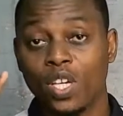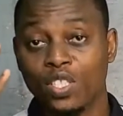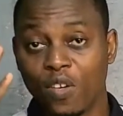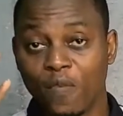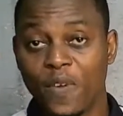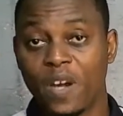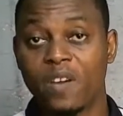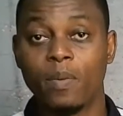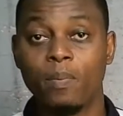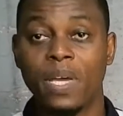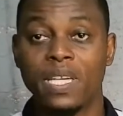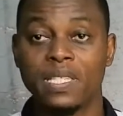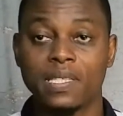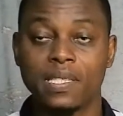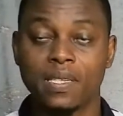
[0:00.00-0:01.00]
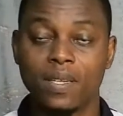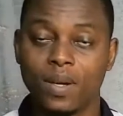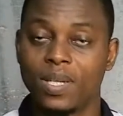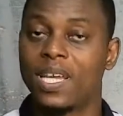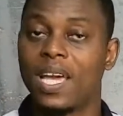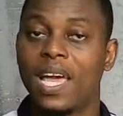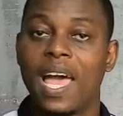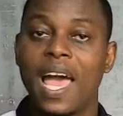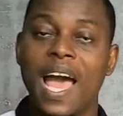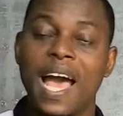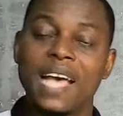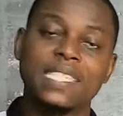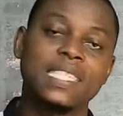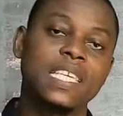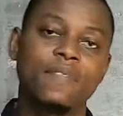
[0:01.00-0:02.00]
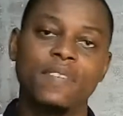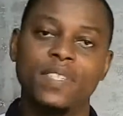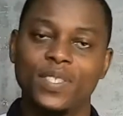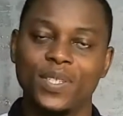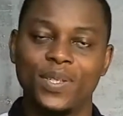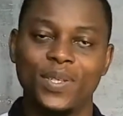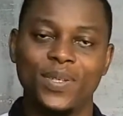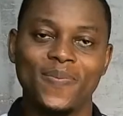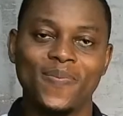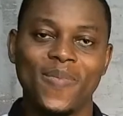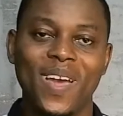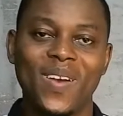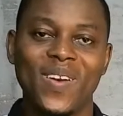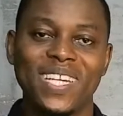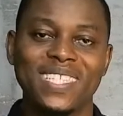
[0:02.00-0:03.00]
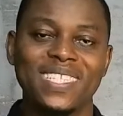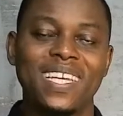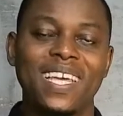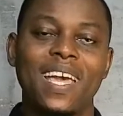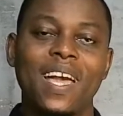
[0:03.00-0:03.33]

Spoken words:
your very best God has given to you. All right.